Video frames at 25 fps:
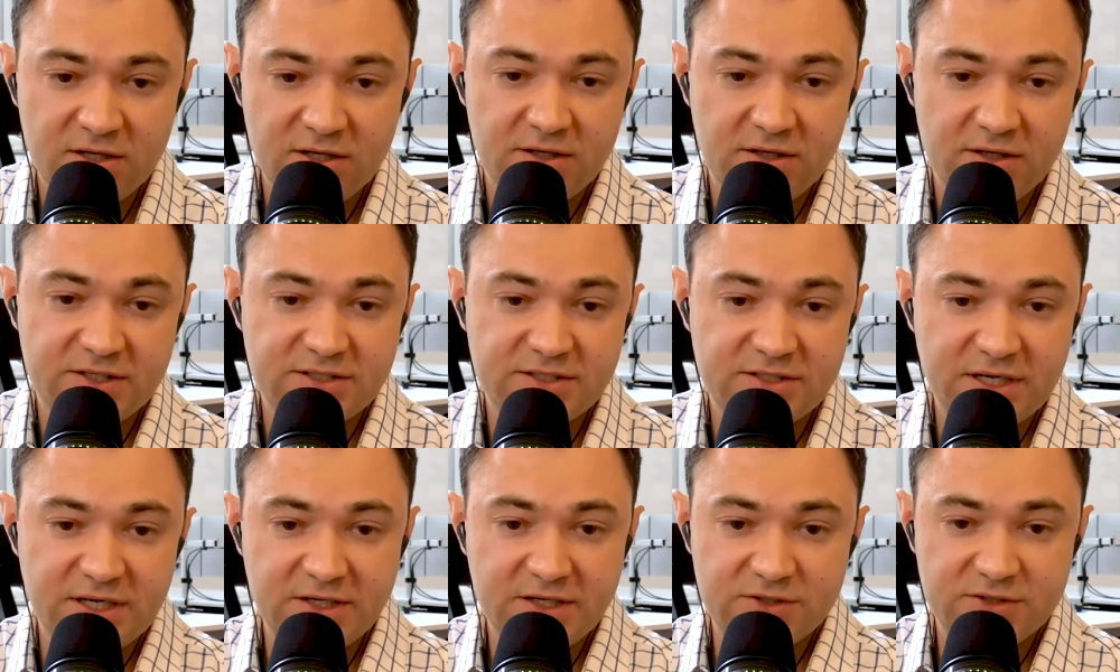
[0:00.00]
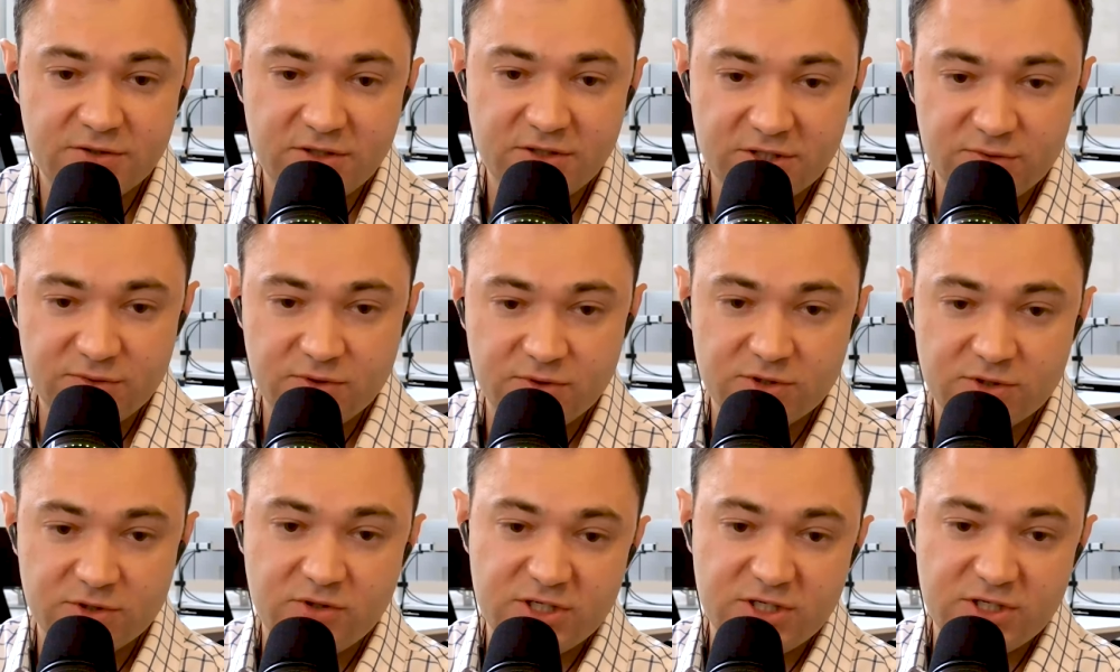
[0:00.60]
Let's say, so this
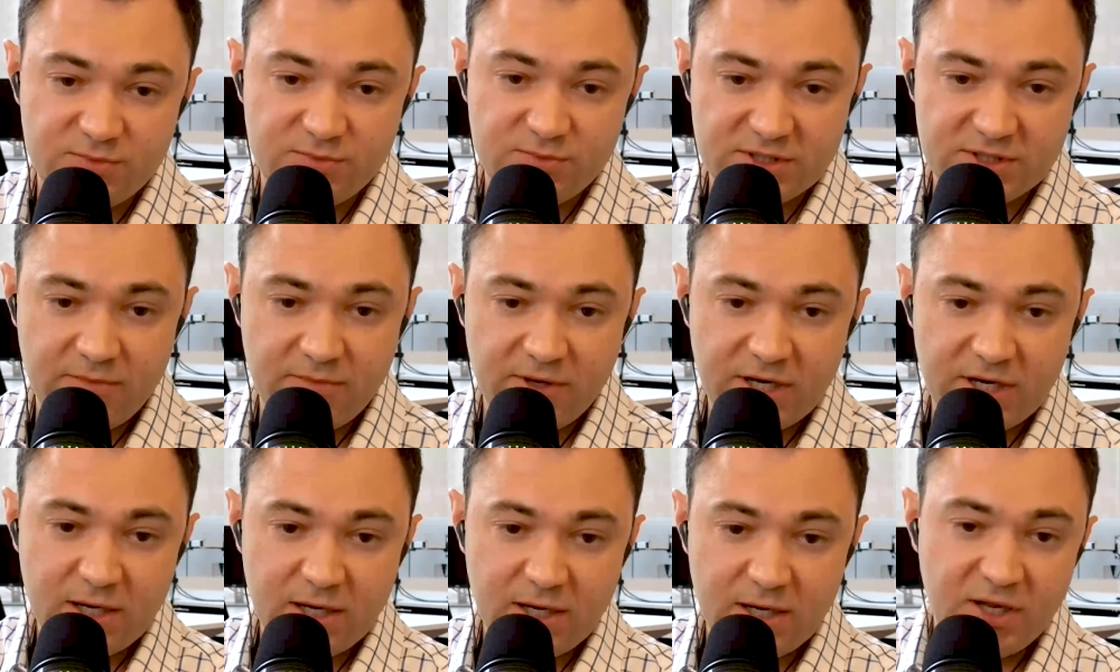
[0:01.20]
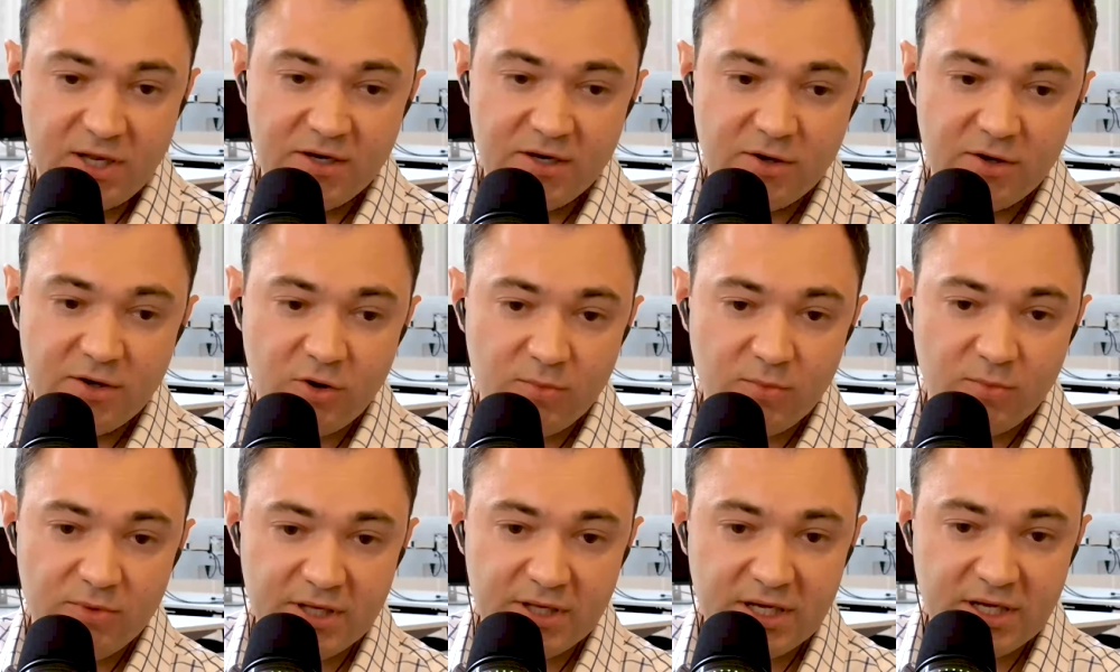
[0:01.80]
was Christmas coming up, and
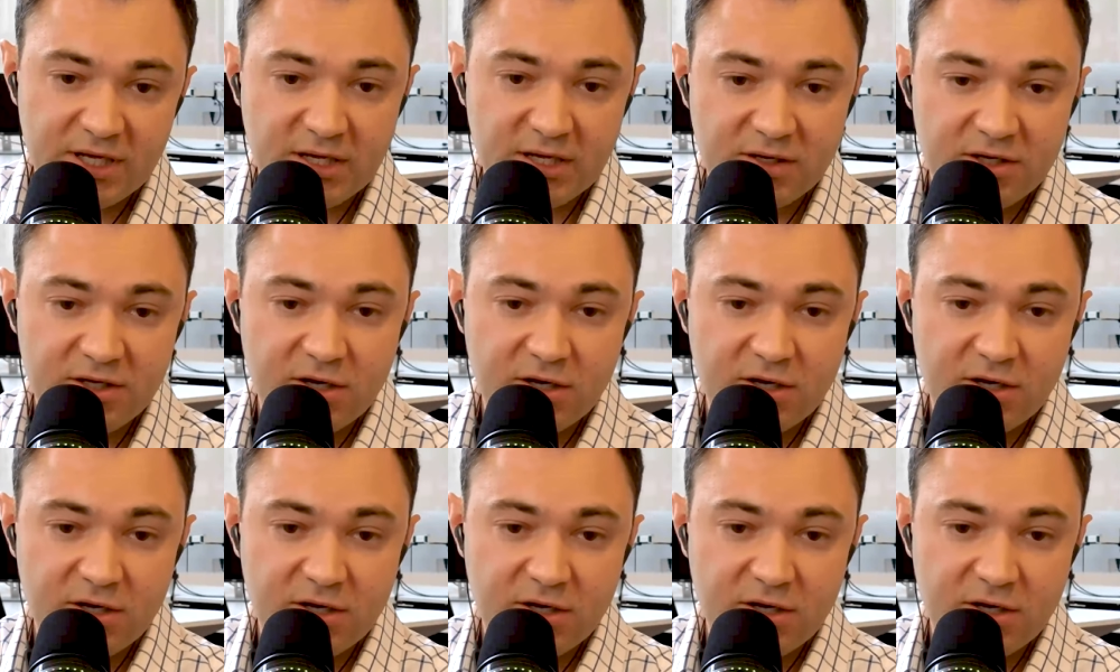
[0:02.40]
normally,